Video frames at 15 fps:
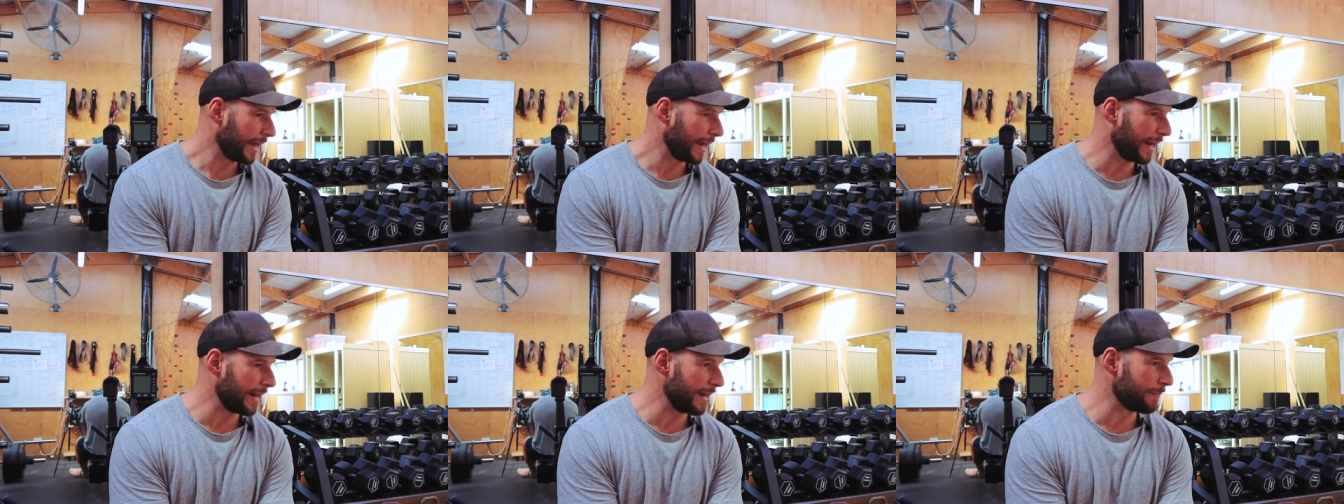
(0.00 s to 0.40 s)

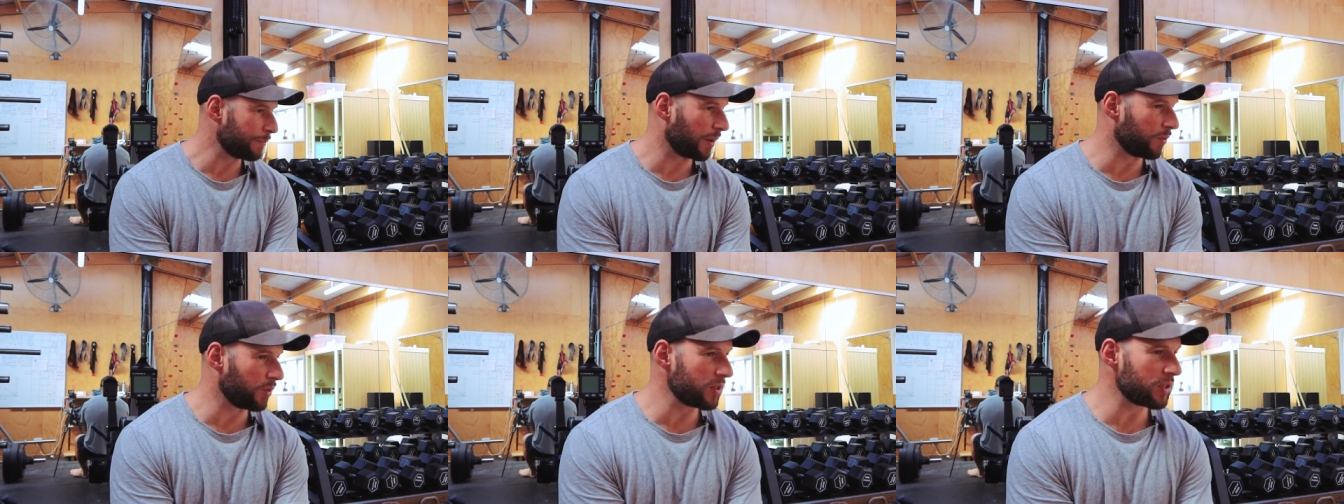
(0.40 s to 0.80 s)

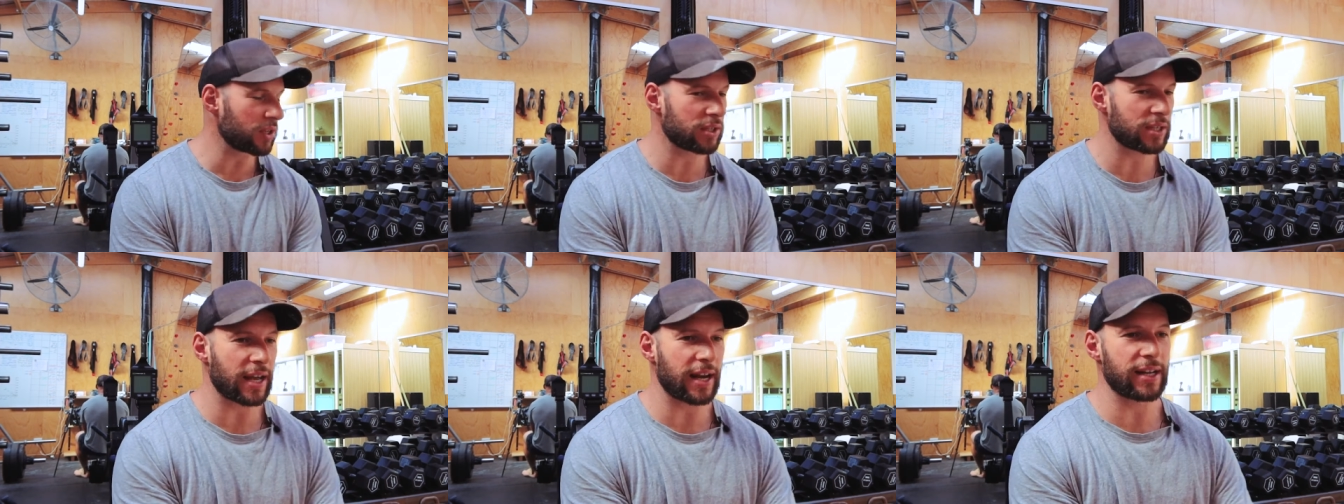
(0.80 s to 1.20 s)
Um, I've
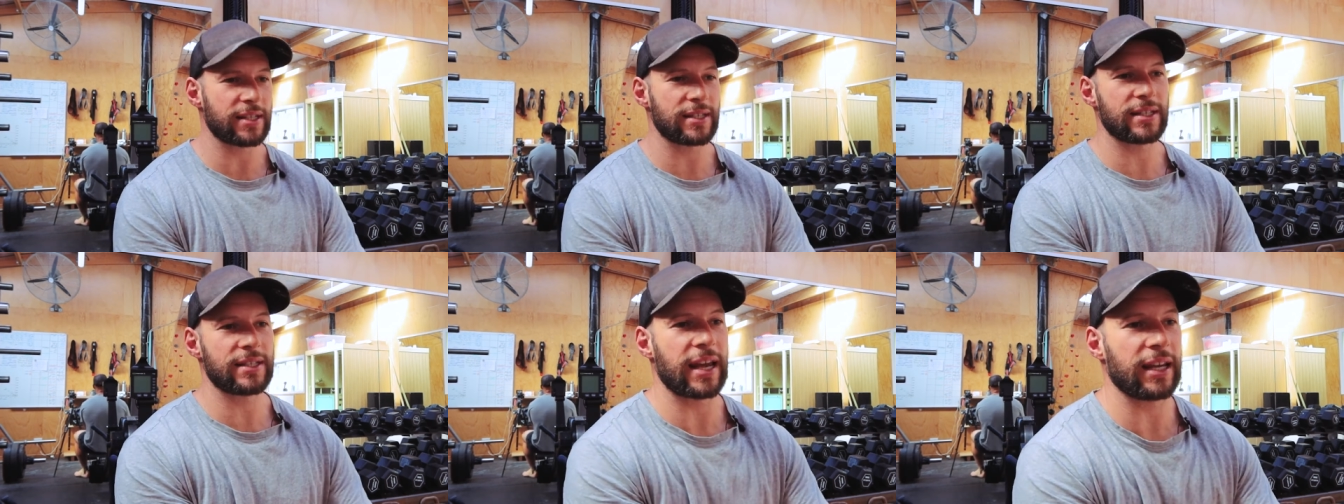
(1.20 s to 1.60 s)
also
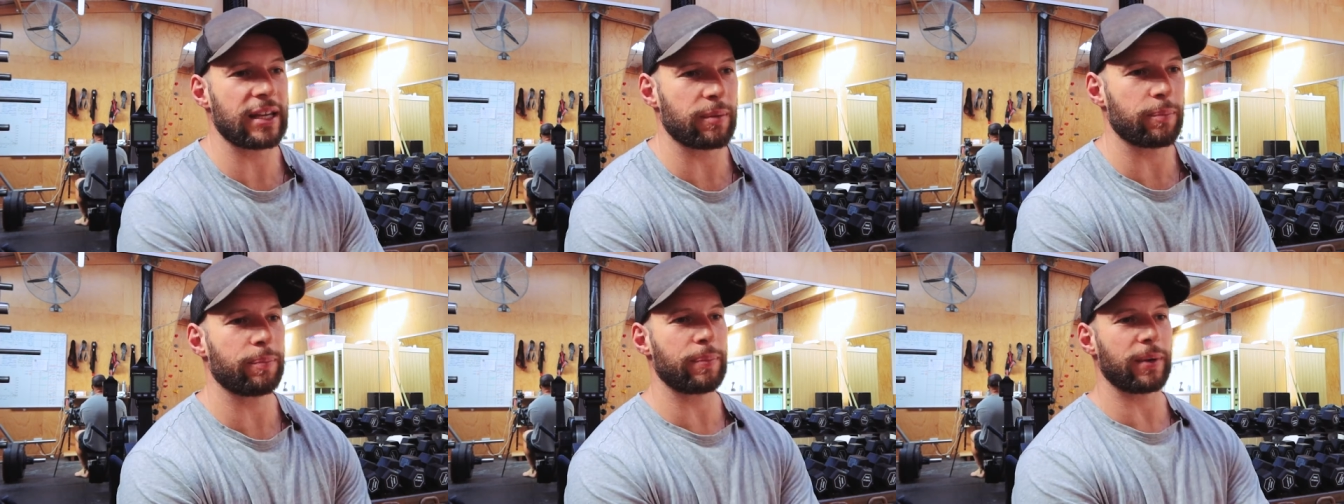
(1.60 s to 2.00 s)
started to
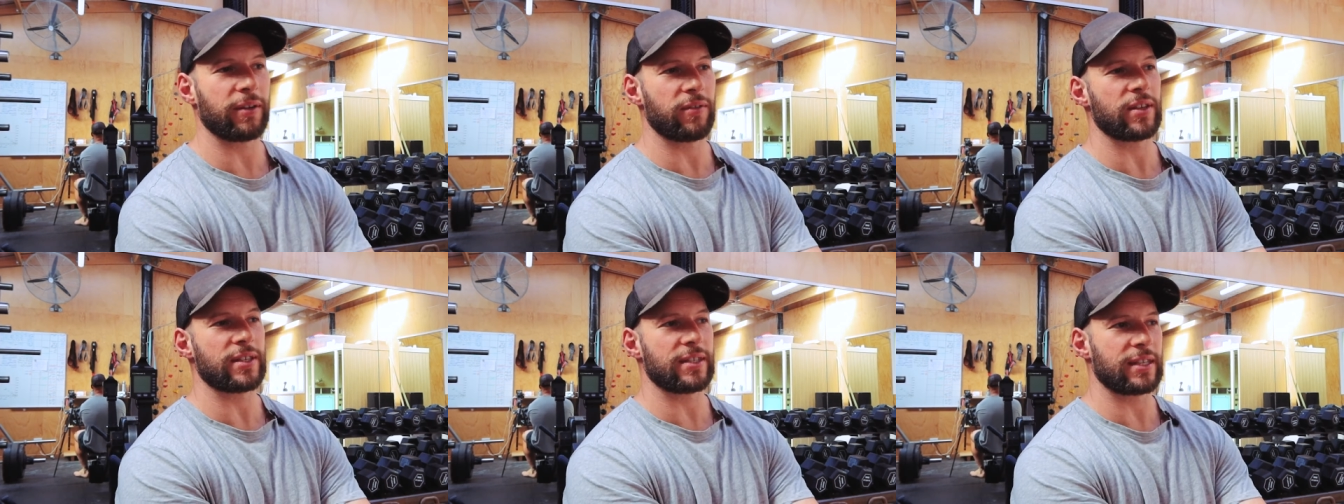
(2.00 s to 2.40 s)
take a bit
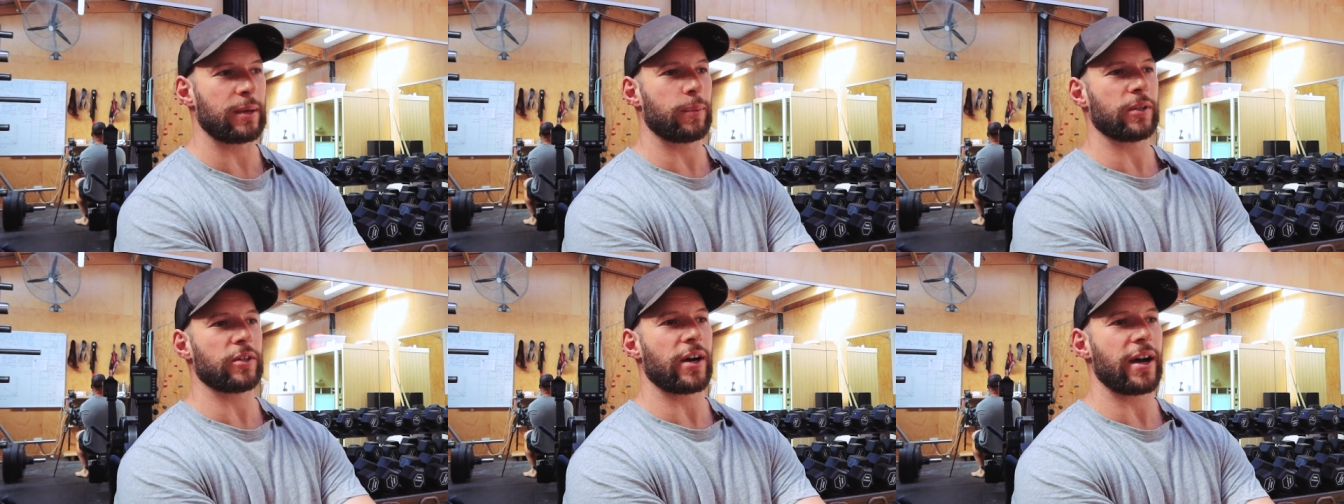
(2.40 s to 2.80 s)
of a
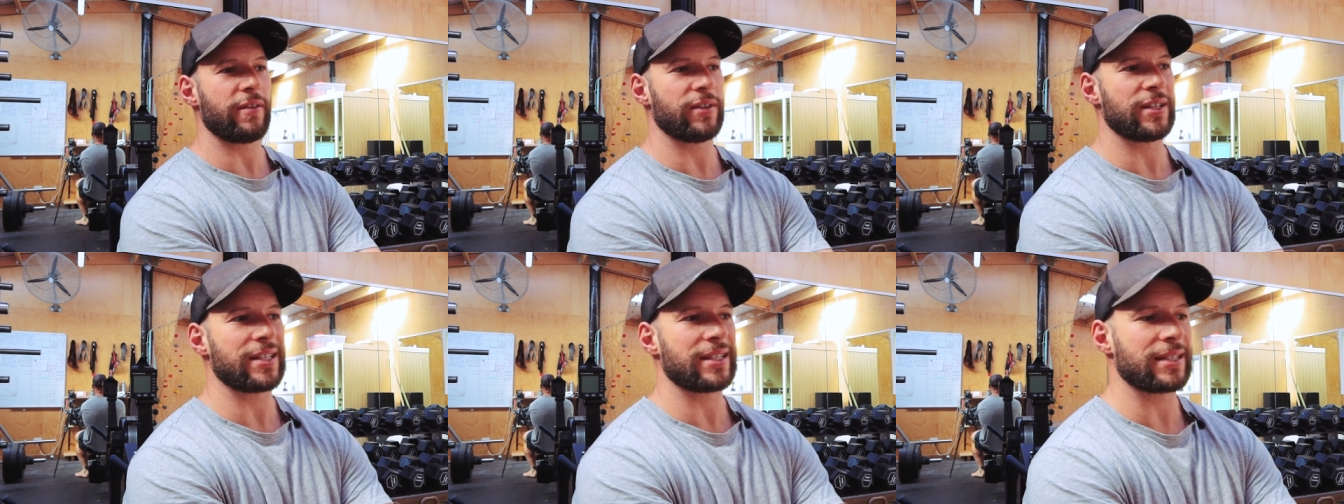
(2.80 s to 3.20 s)
deeper
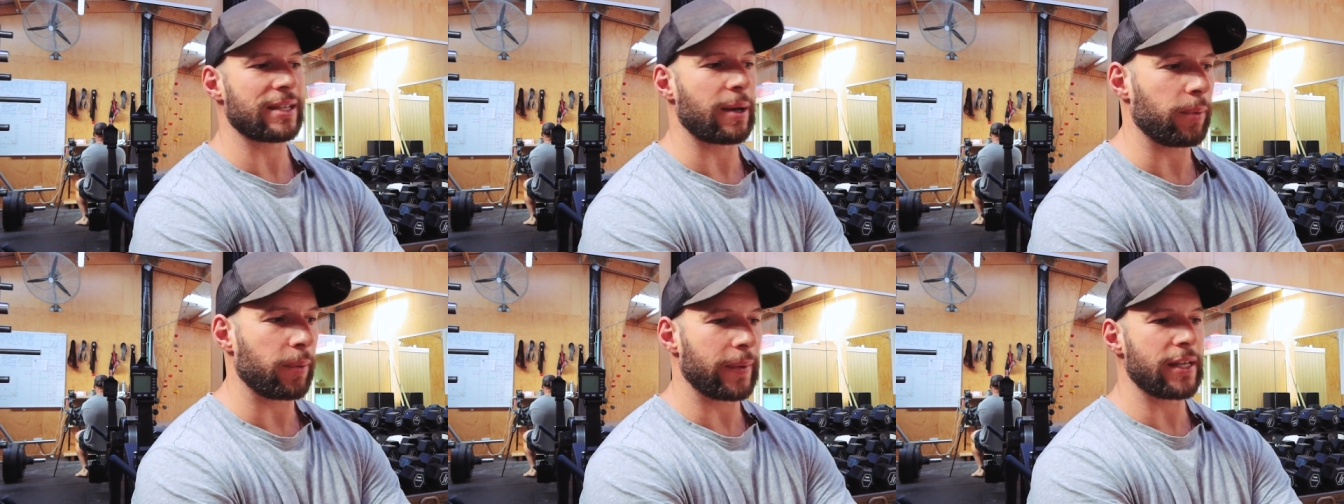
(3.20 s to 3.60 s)
dive into
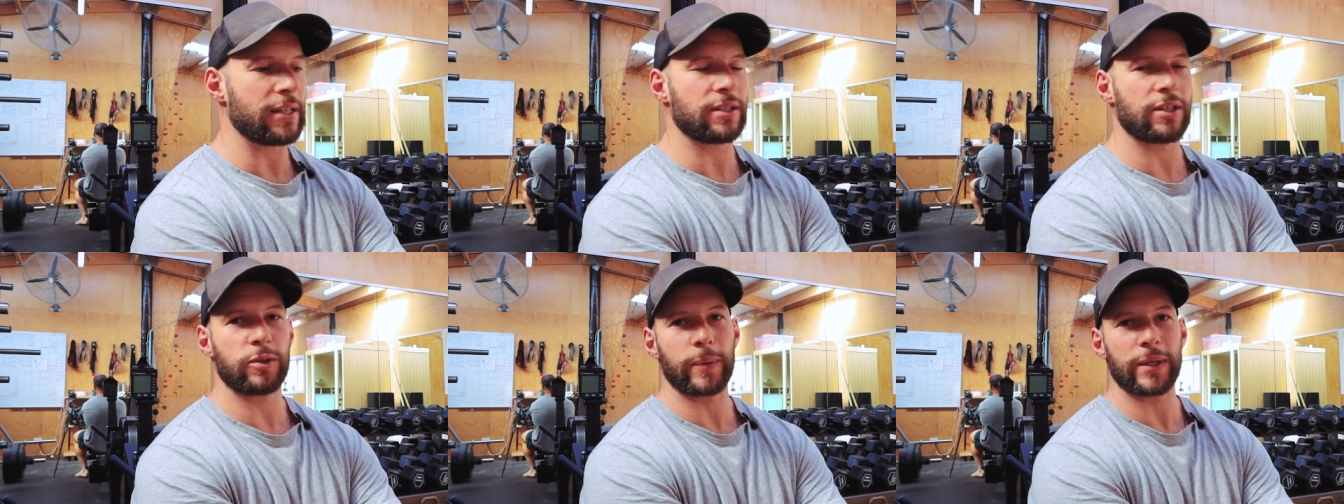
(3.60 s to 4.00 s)

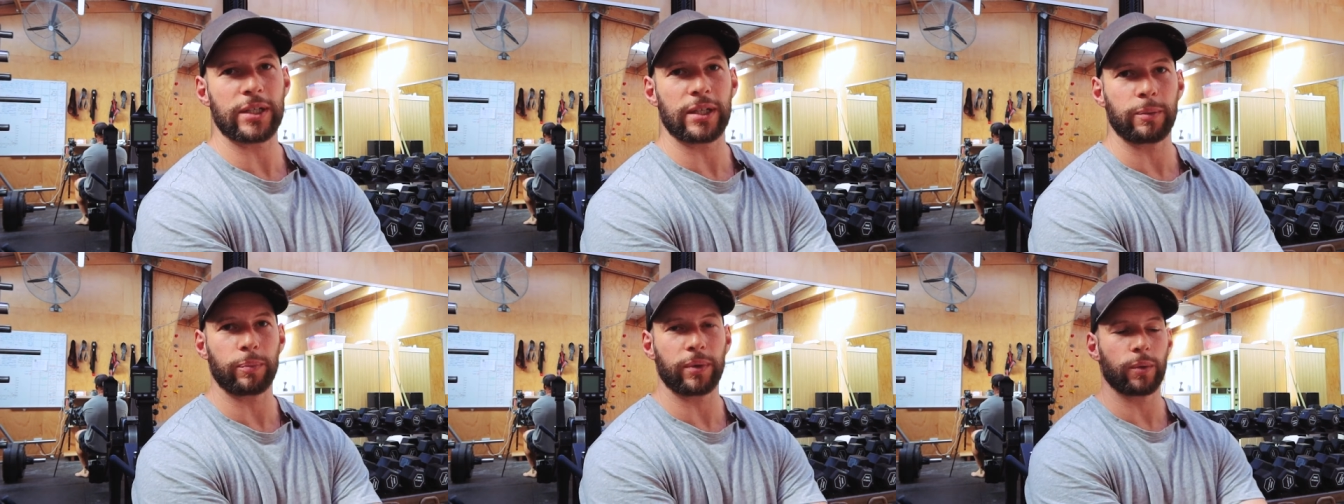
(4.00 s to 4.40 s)
supplements,
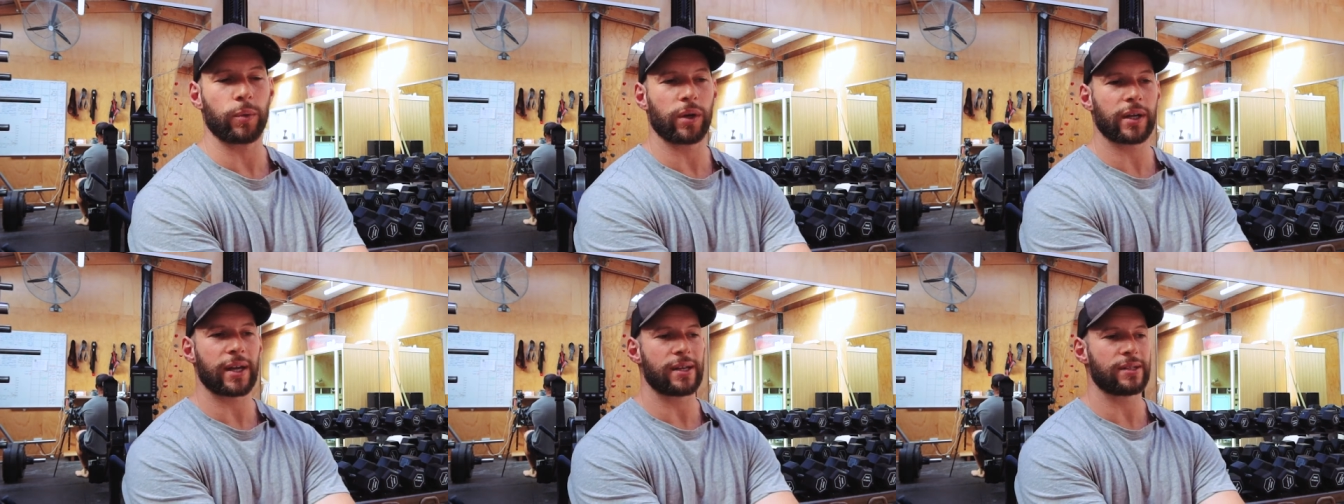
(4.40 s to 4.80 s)
especially
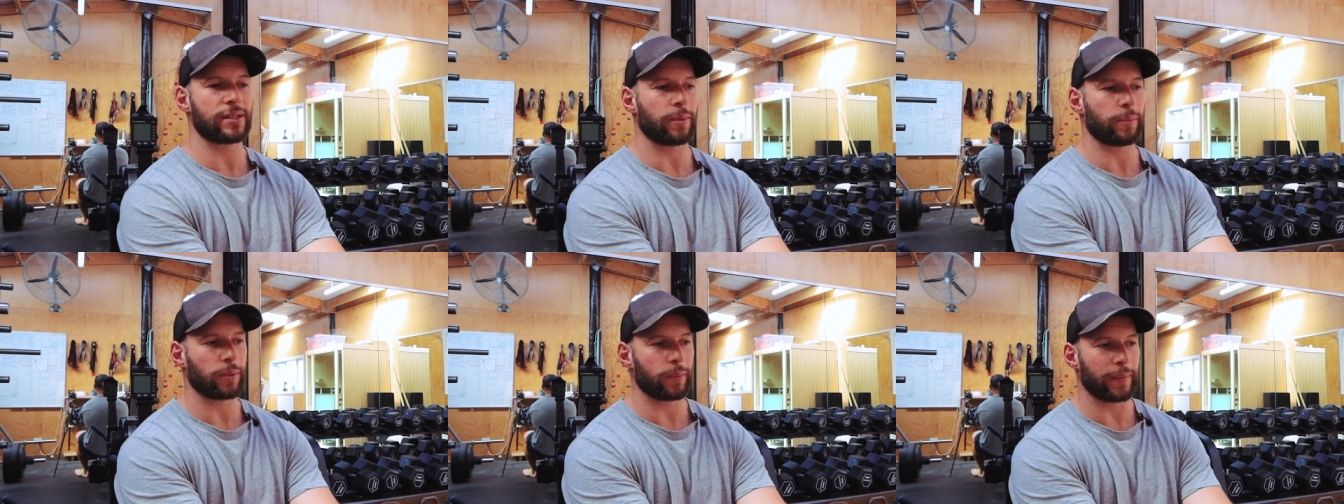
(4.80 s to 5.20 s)
pre-workout
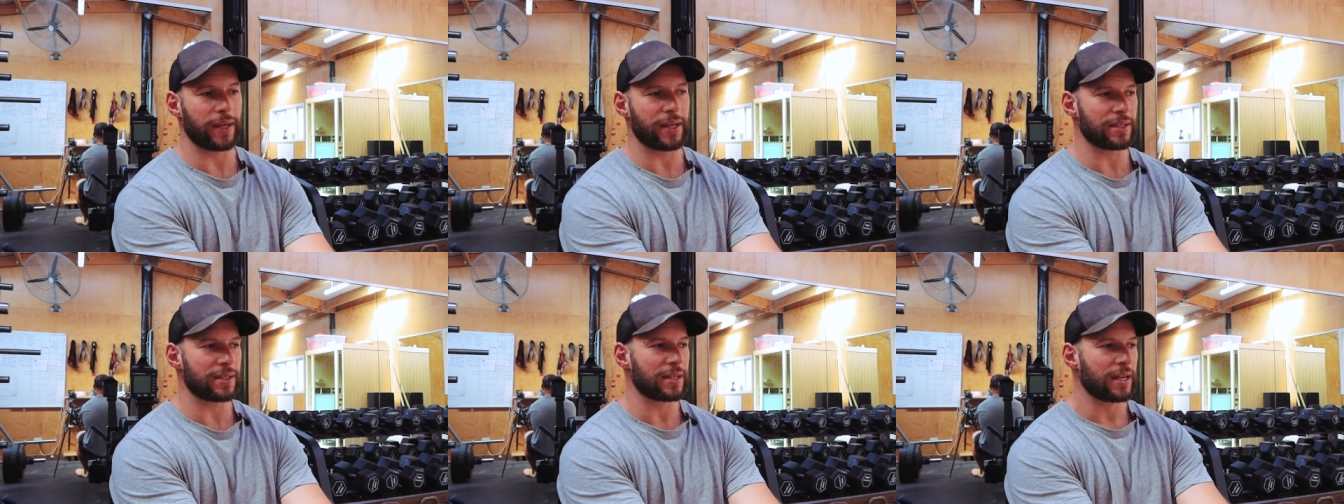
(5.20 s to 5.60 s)

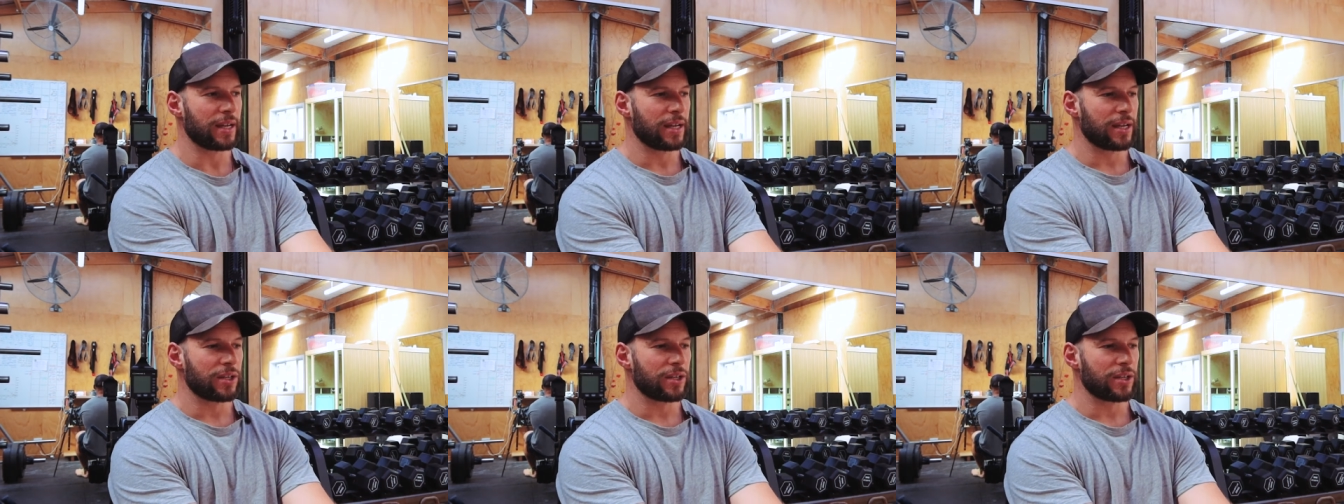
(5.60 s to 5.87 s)
supplements.